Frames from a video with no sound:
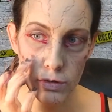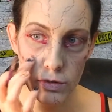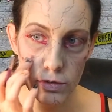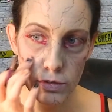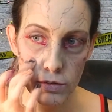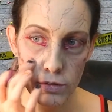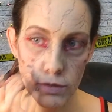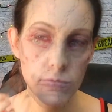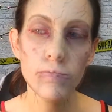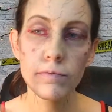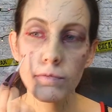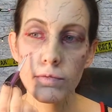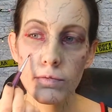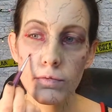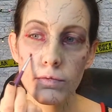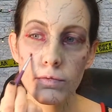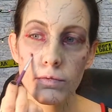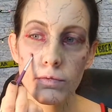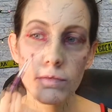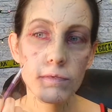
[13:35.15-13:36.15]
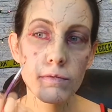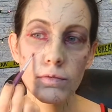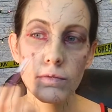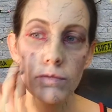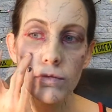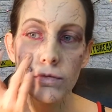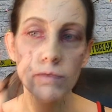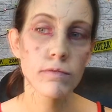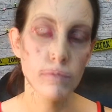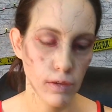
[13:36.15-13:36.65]
And what that does,
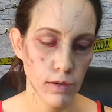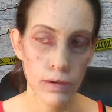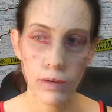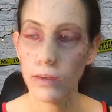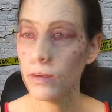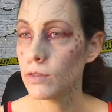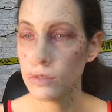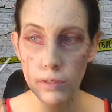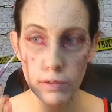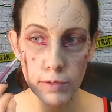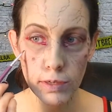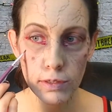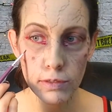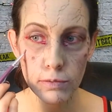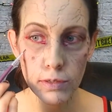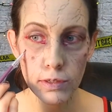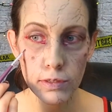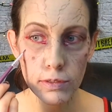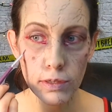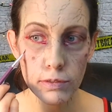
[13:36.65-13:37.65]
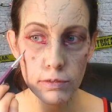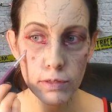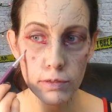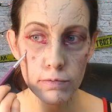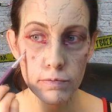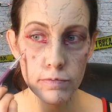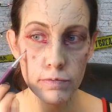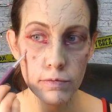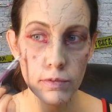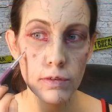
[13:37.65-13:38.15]
it kind of gives it that
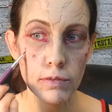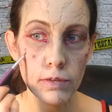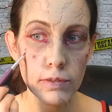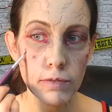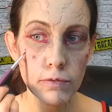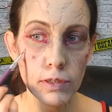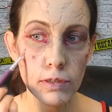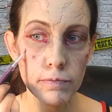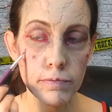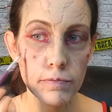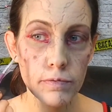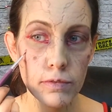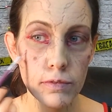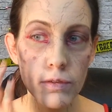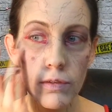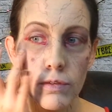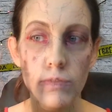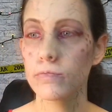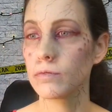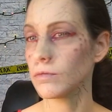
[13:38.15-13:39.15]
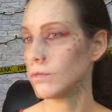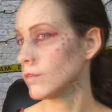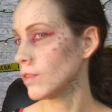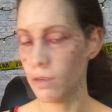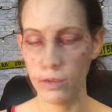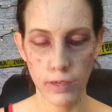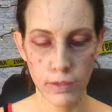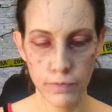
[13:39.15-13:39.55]
pitted hole look.